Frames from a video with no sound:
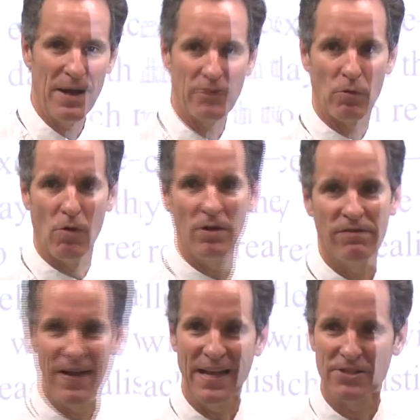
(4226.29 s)
about the role of
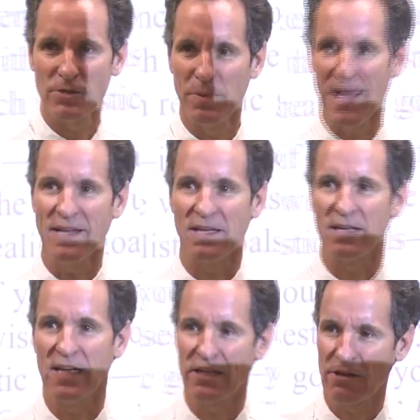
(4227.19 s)
financial planning
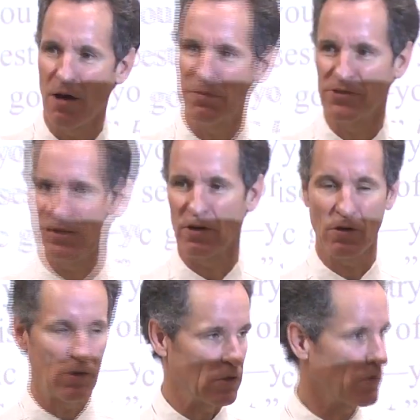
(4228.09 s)
in accomplishing our
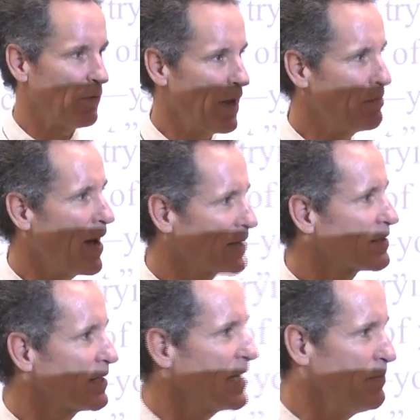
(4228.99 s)
goals. We read
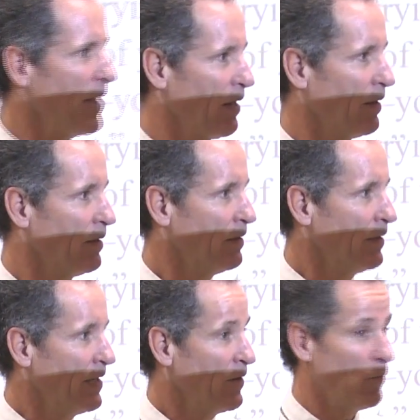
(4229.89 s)
Mike's email.
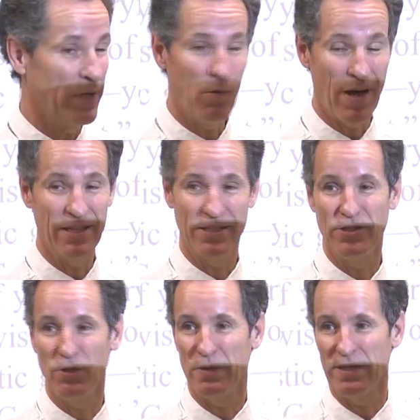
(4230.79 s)
What he wanted to
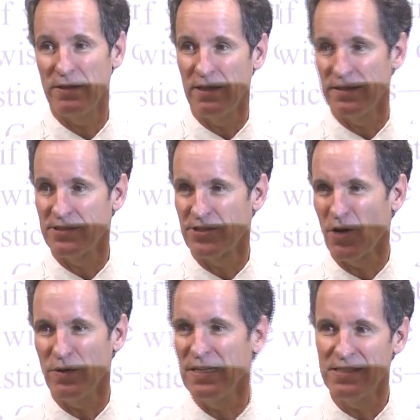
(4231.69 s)
do with it, the
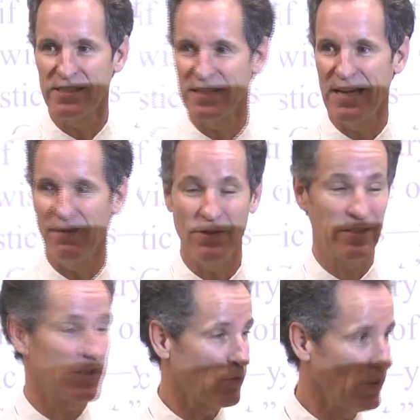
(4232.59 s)
Stone nieces and
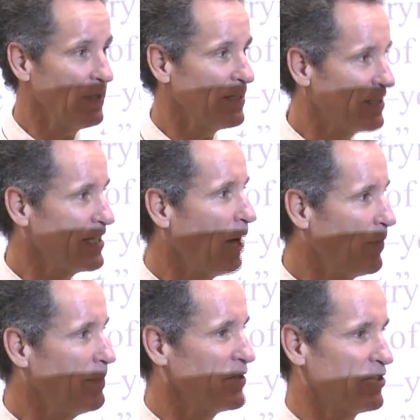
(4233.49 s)
nephews, is really just
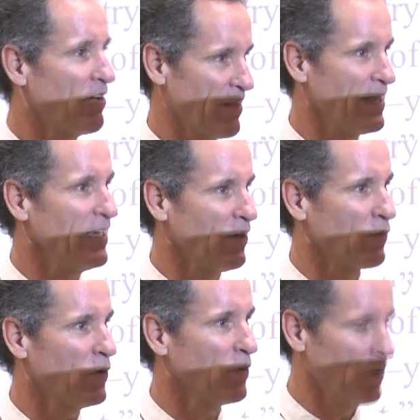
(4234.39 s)
help them to start thinking
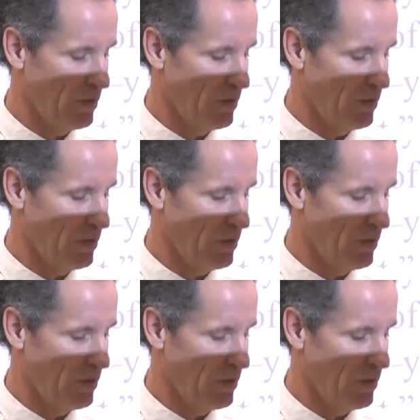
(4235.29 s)
through